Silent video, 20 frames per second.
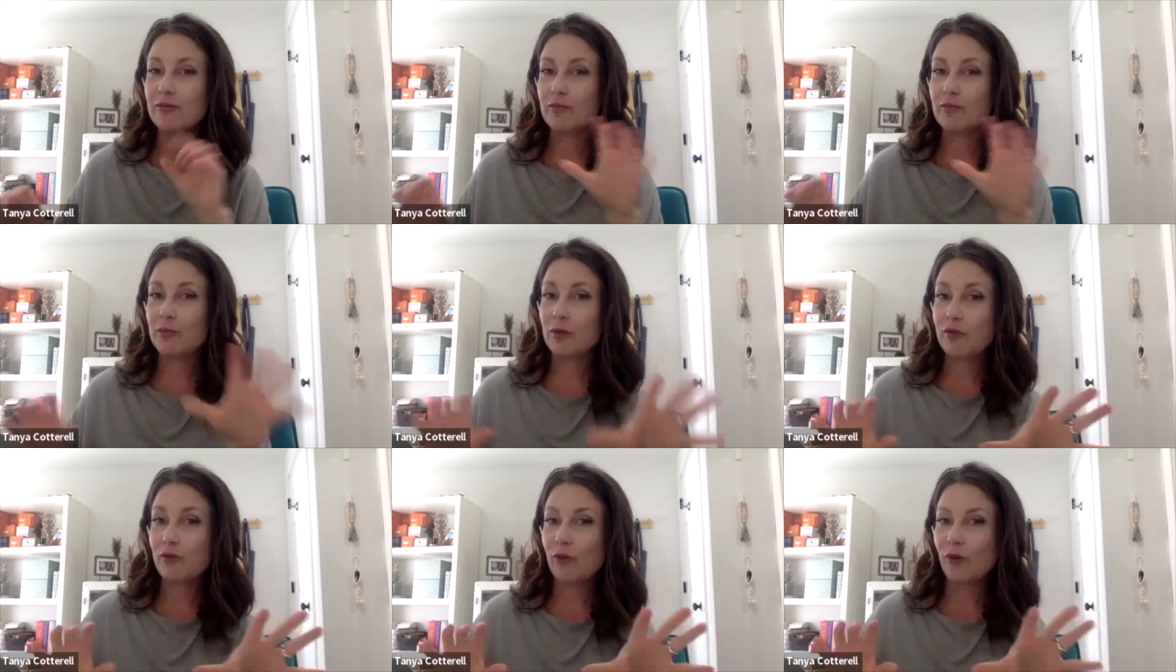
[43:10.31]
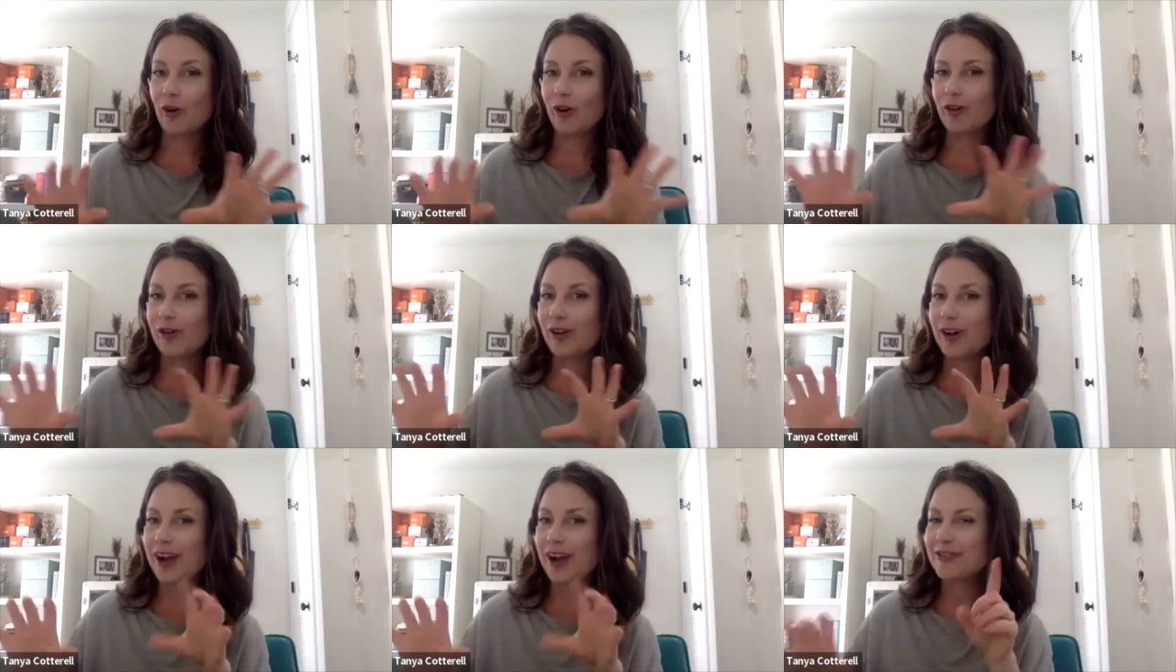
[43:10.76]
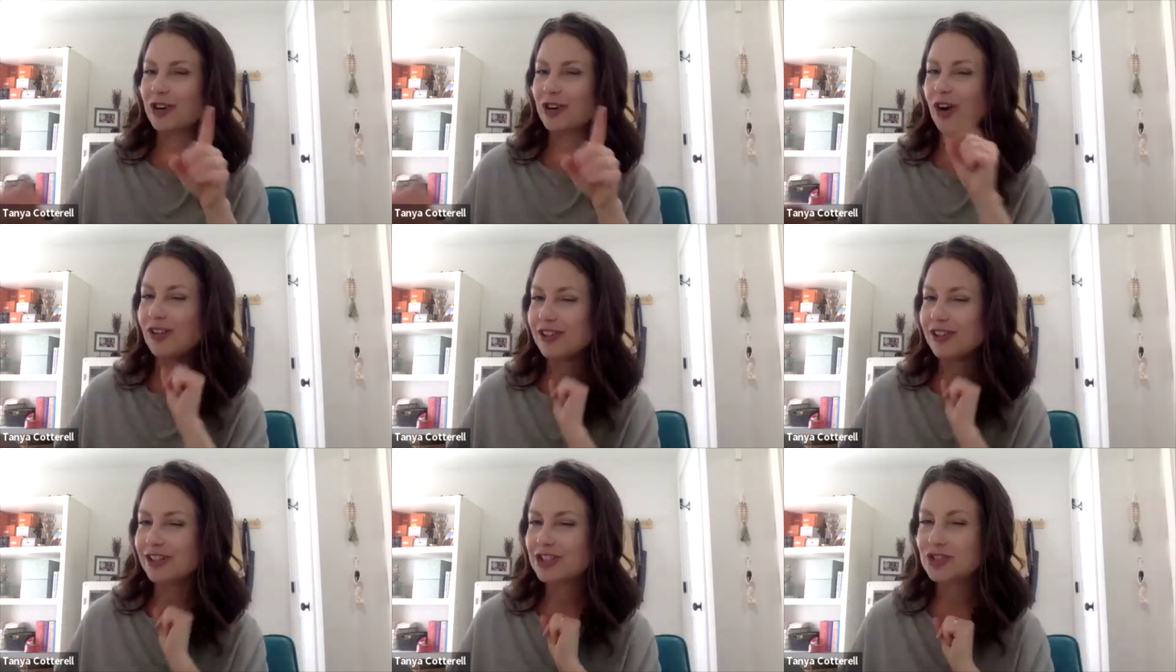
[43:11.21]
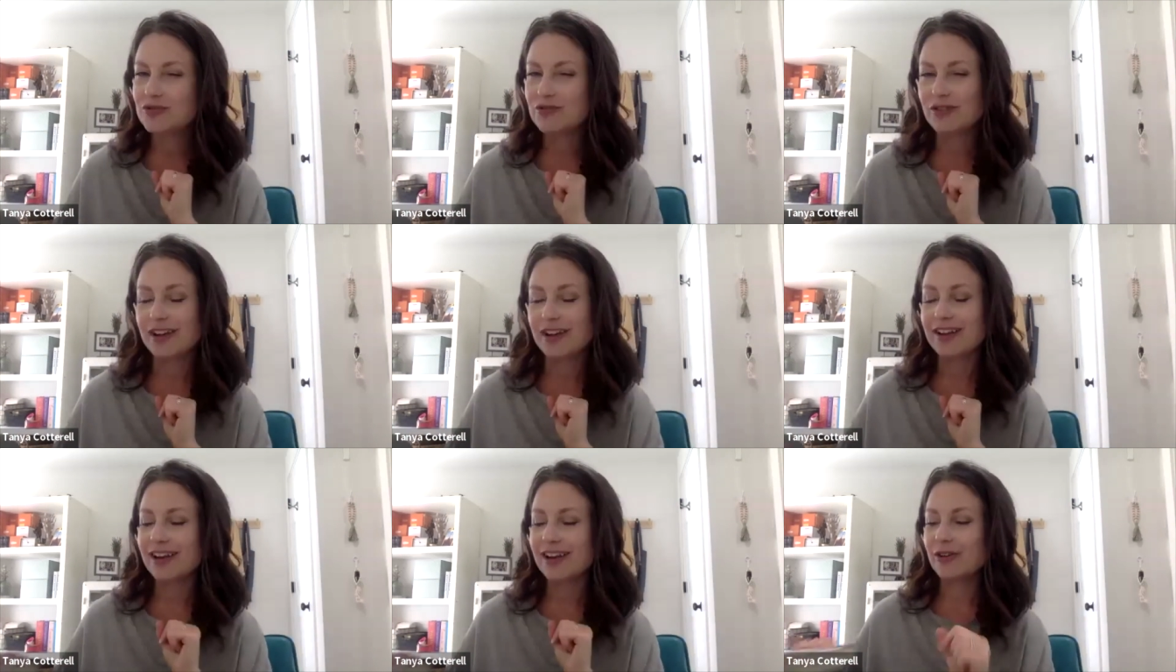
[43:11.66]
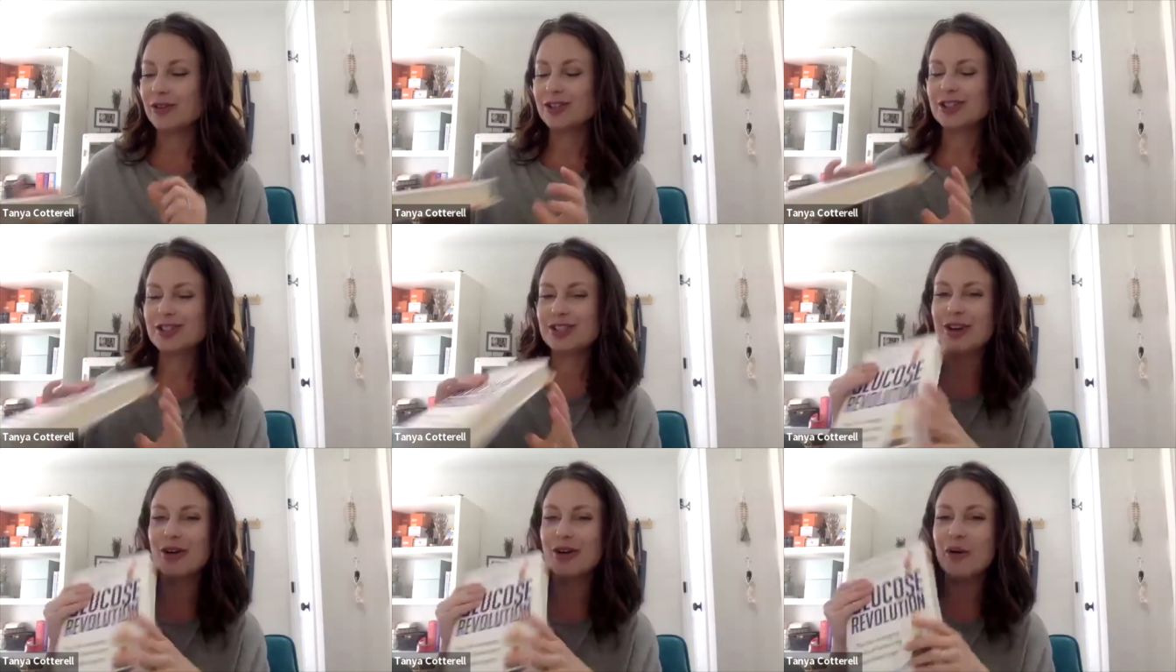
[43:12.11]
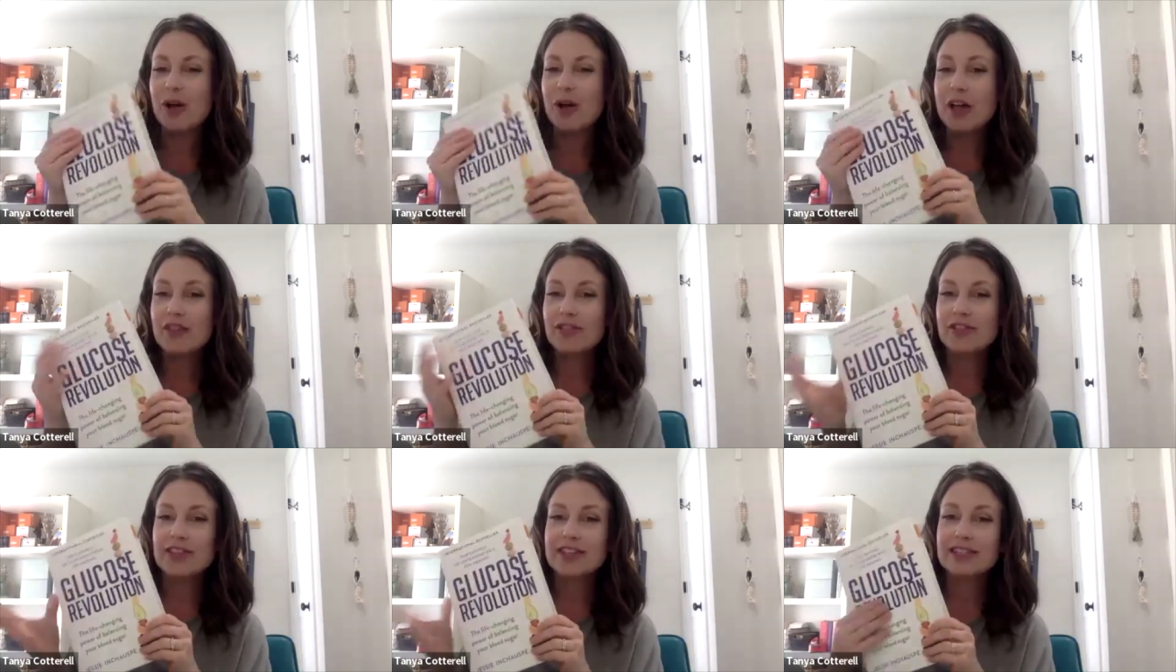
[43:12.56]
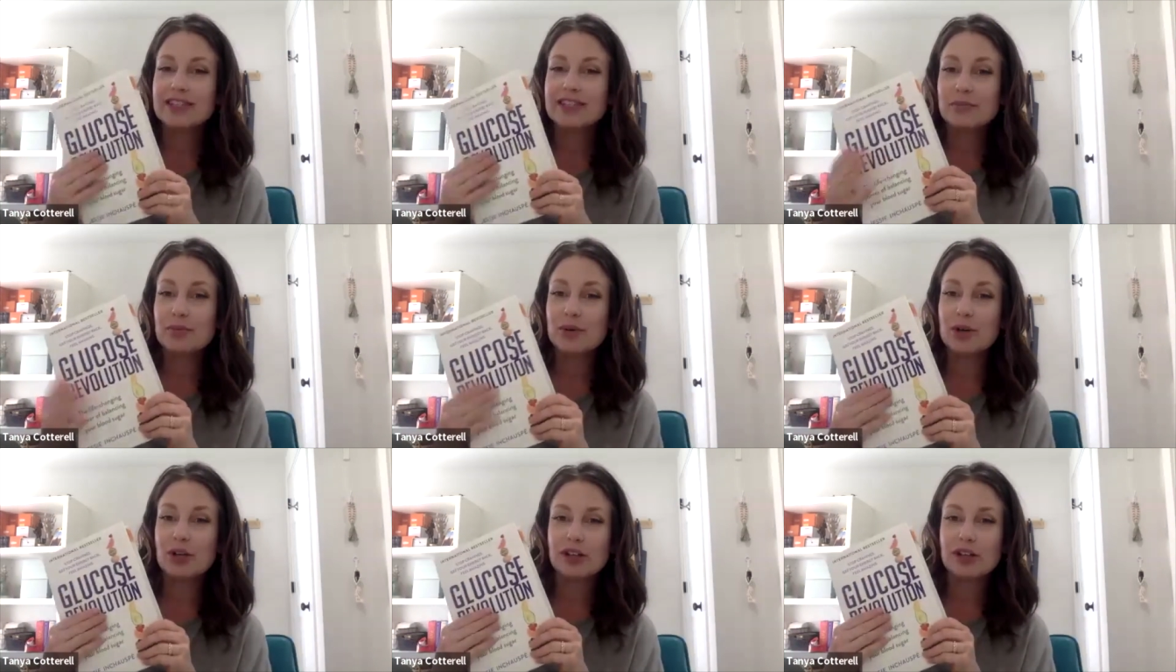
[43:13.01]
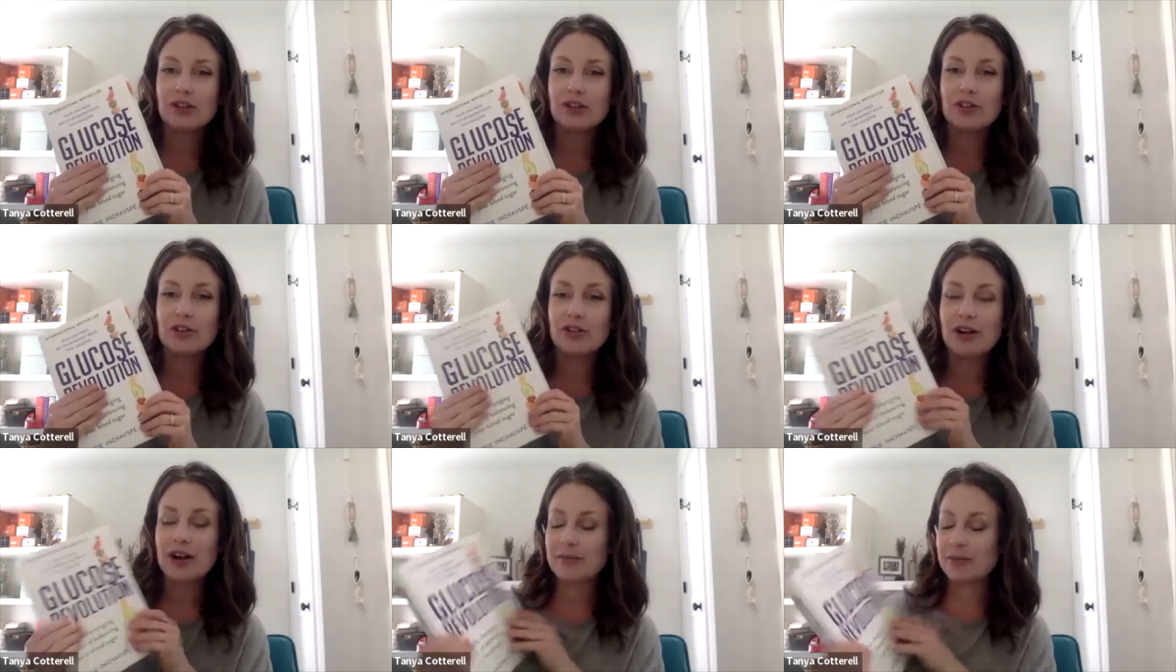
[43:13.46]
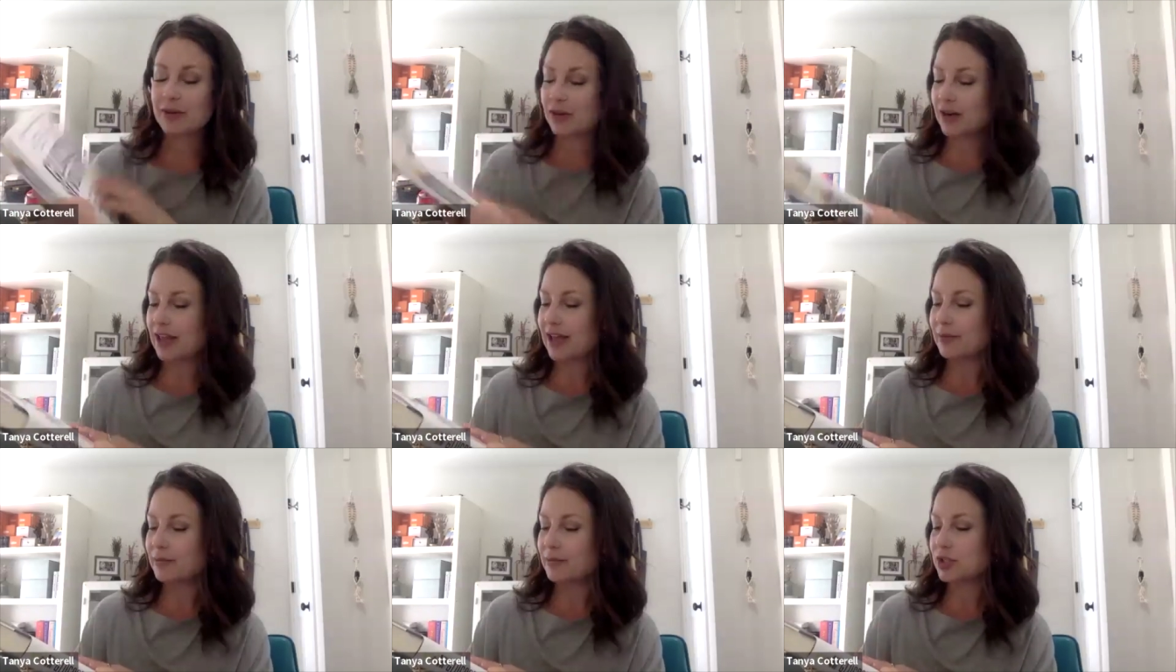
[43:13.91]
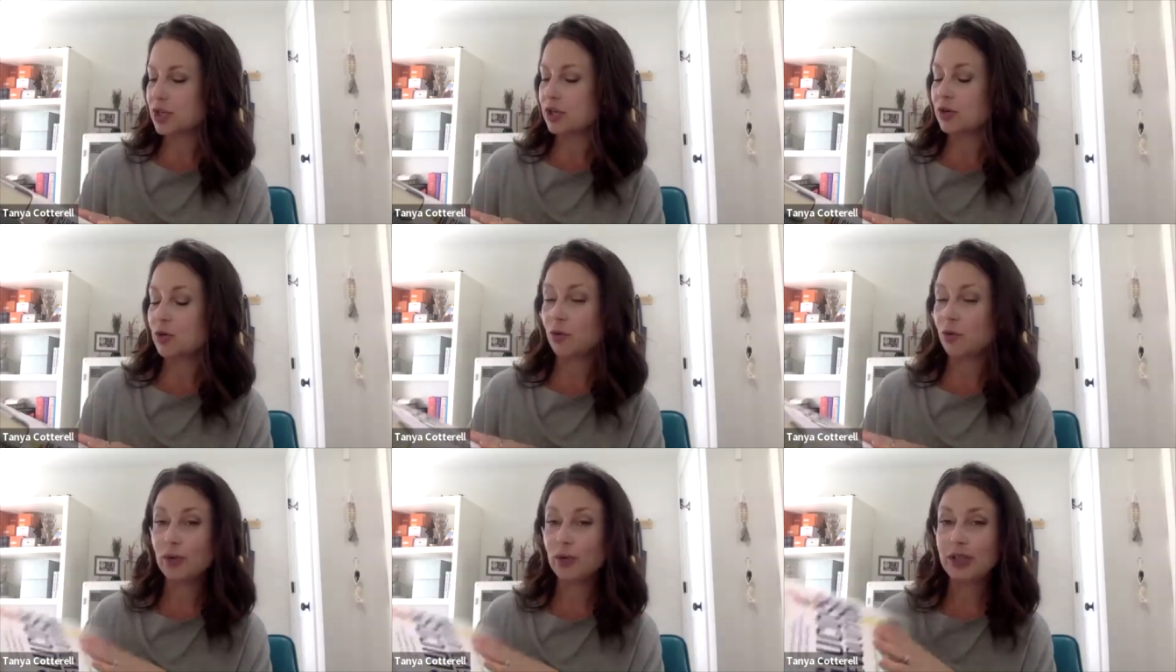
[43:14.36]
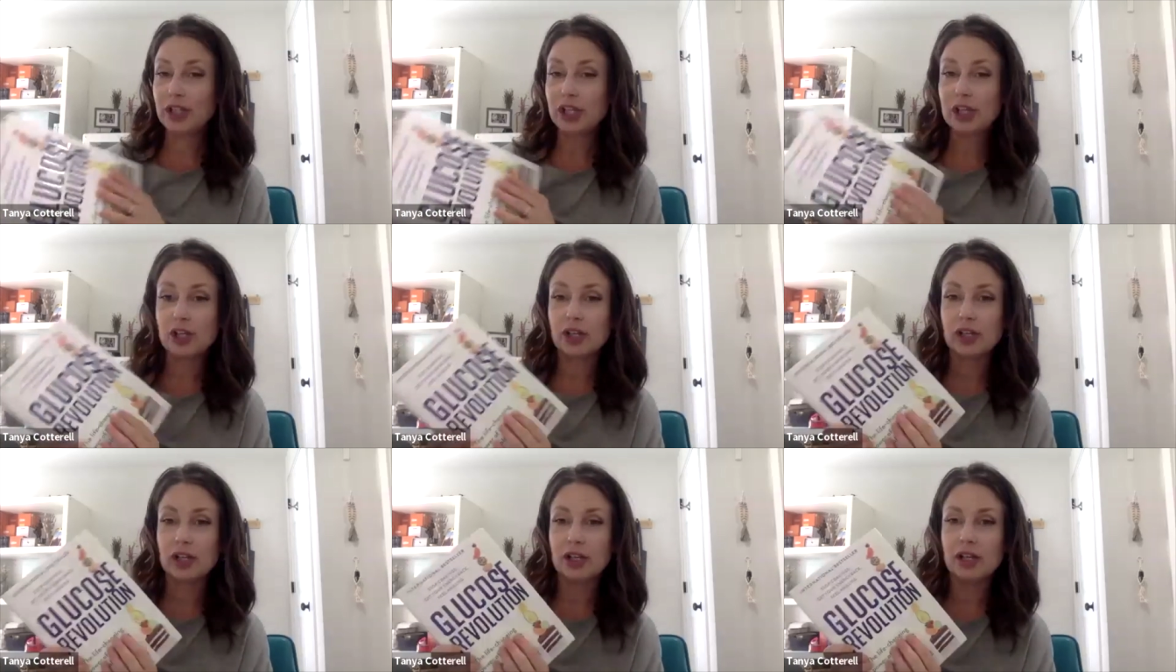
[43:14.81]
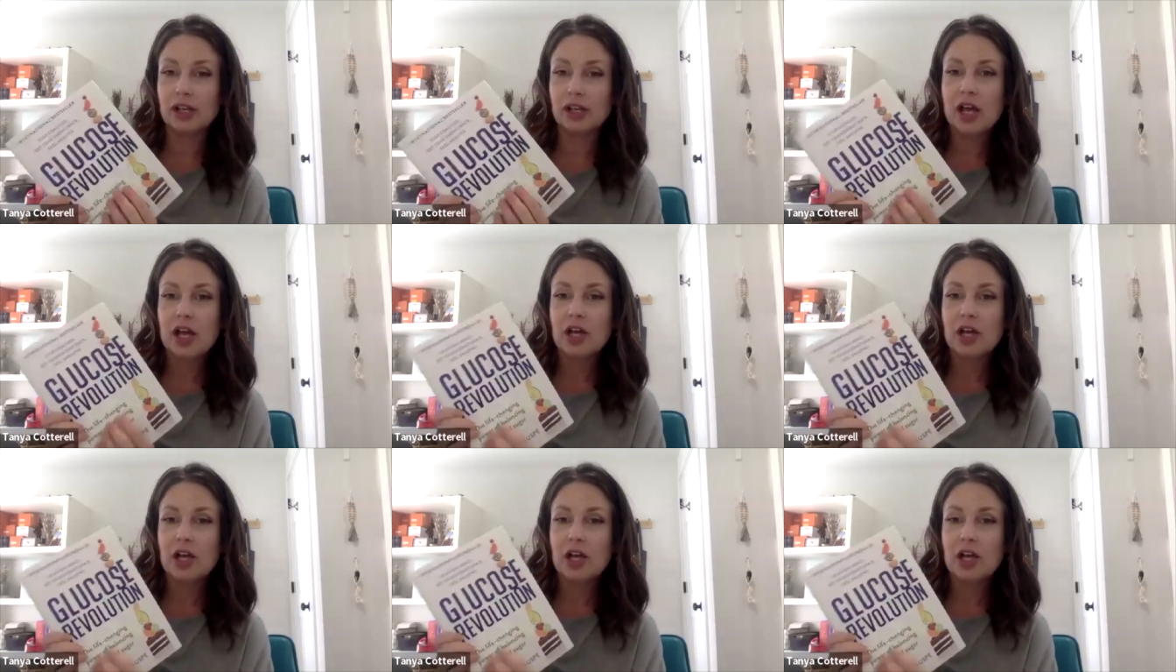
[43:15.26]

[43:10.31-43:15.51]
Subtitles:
before or after? I'll let you find out. So this book, you can grab it on Amazon, really good.